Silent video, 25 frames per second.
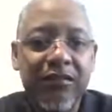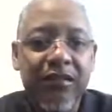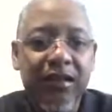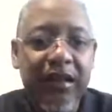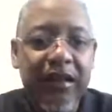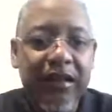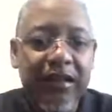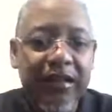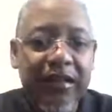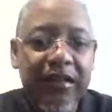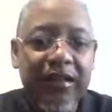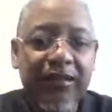
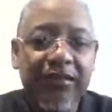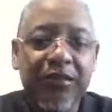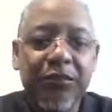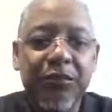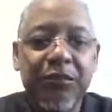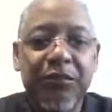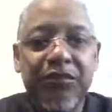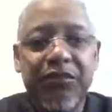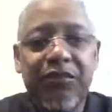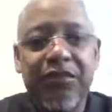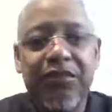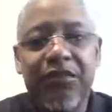I guess it
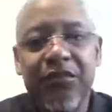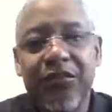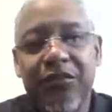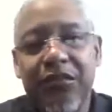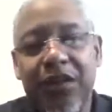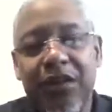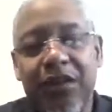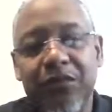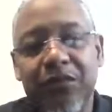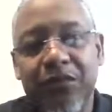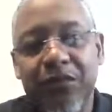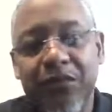was enough
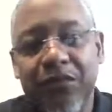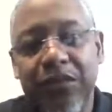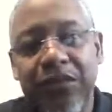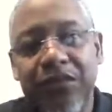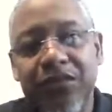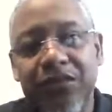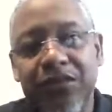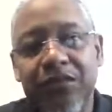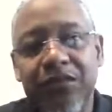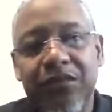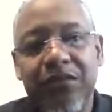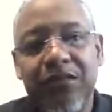
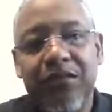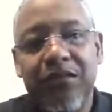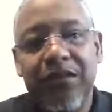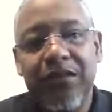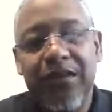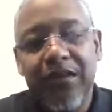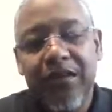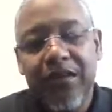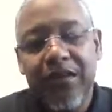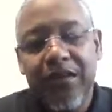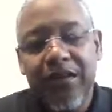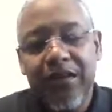conversations
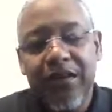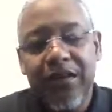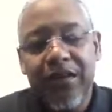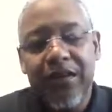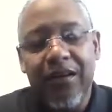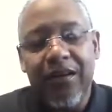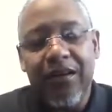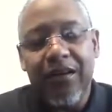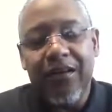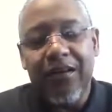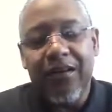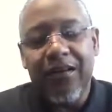
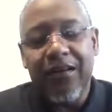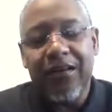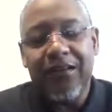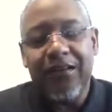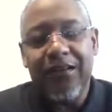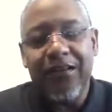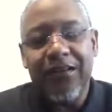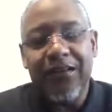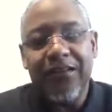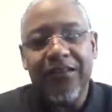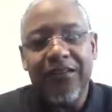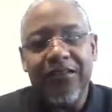
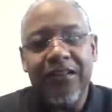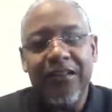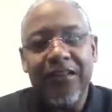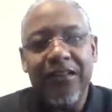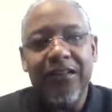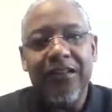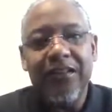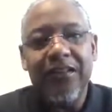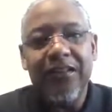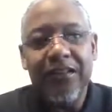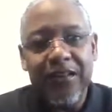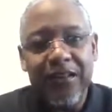that he
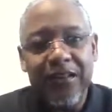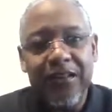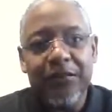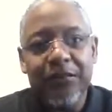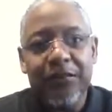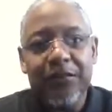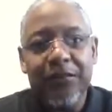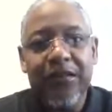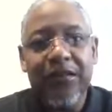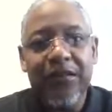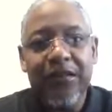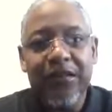said,
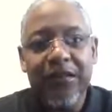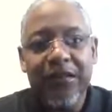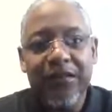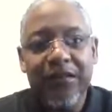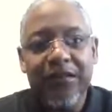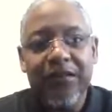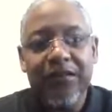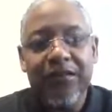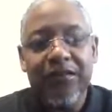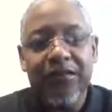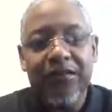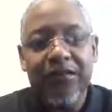let
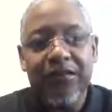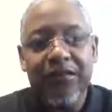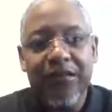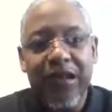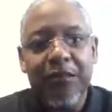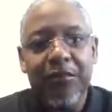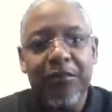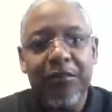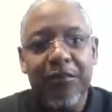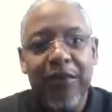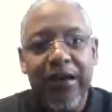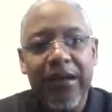me
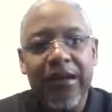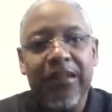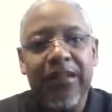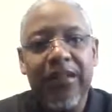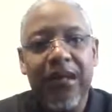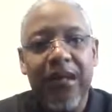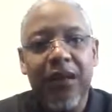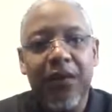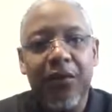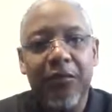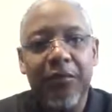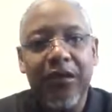stop right
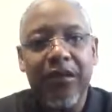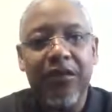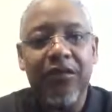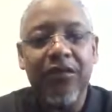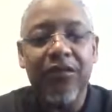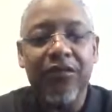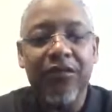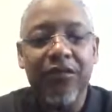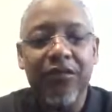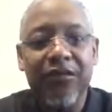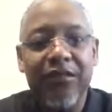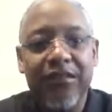now,
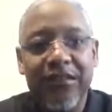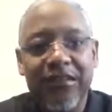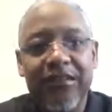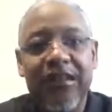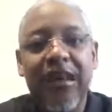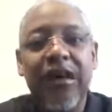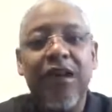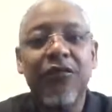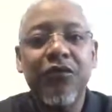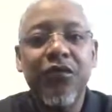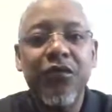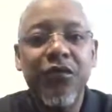because this
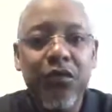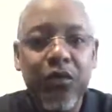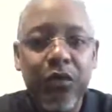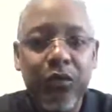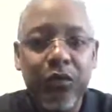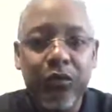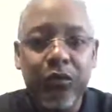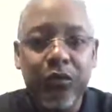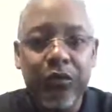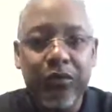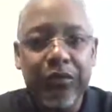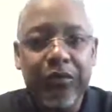
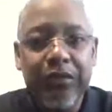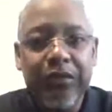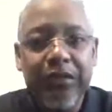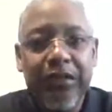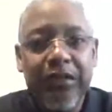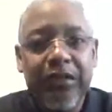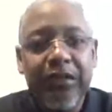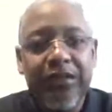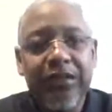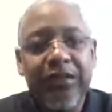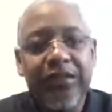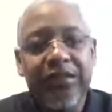afternoon,
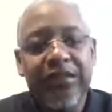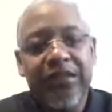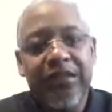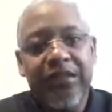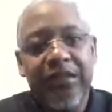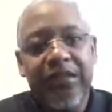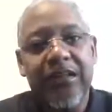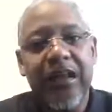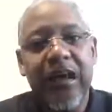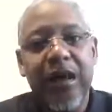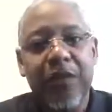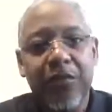he
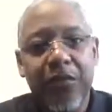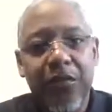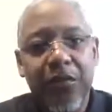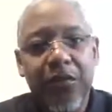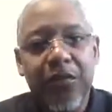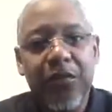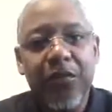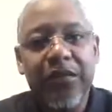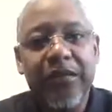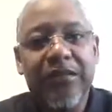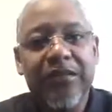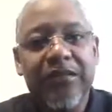said, I'm
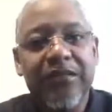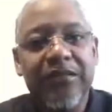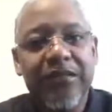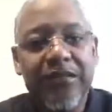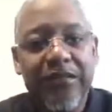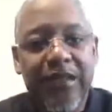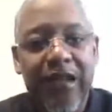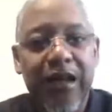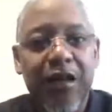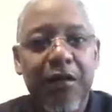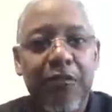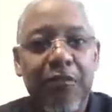going to
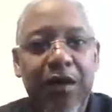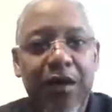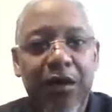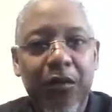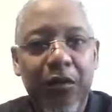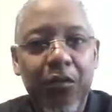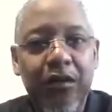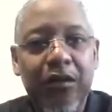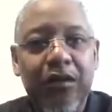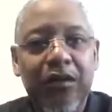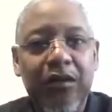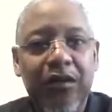sign my
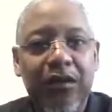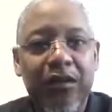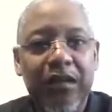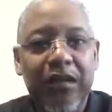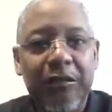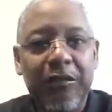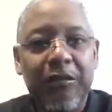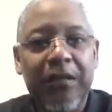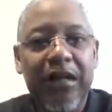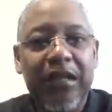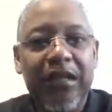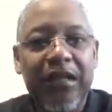will
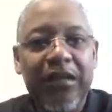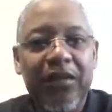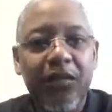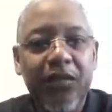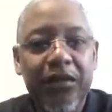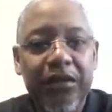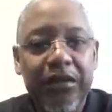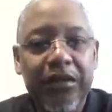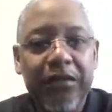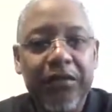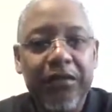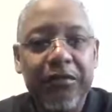at my
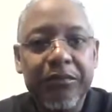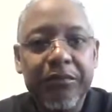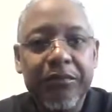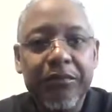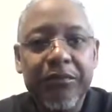lawyer.